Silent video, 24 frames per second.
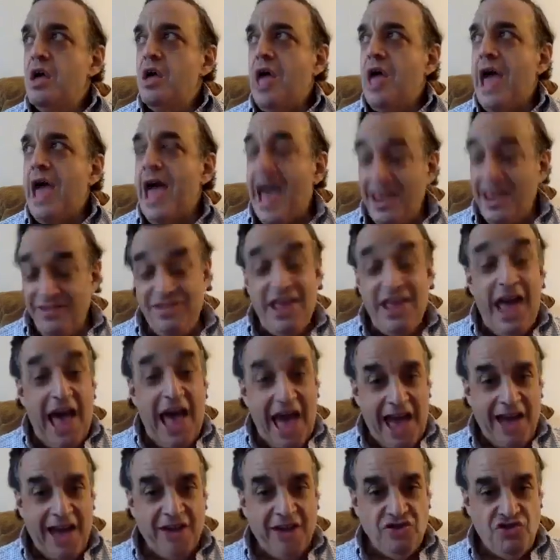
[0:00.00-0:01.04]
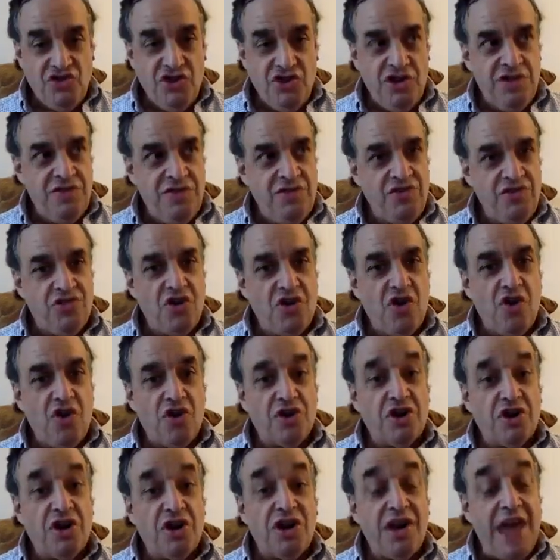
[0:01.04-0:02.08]
and actions are
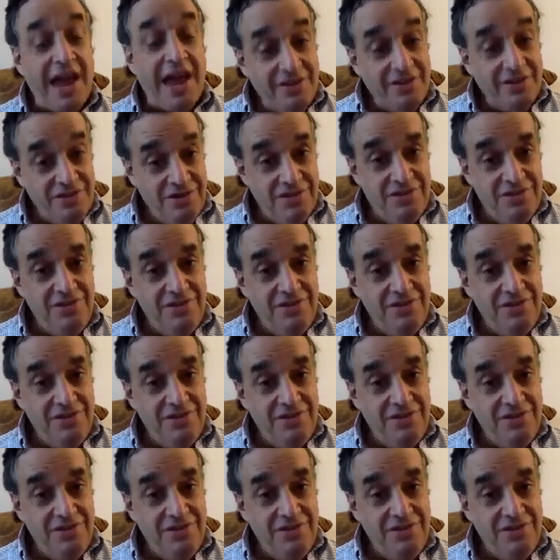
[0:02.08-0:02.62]
connected